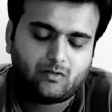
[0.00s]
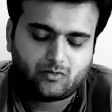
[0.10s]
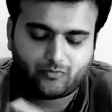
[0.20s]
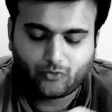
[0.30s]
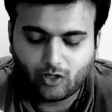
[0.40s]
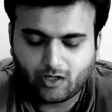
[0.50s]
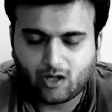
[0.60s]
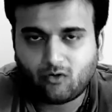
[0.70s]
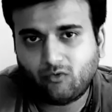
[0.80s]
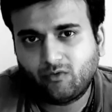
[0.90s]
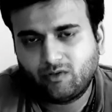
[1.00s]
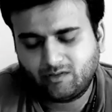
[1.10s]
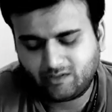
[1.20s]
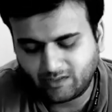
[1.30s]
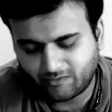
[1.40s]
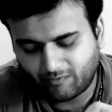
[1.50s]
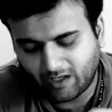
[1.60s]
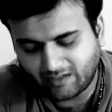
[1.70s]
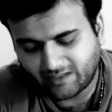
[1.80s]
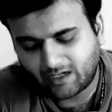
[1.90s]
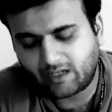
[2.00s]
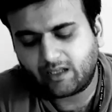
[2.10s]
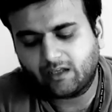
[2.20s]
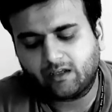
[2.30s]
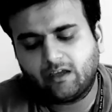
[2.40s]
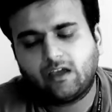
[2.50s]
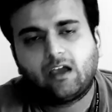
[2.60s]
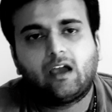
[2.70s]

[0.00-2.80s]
So for now, since we are studying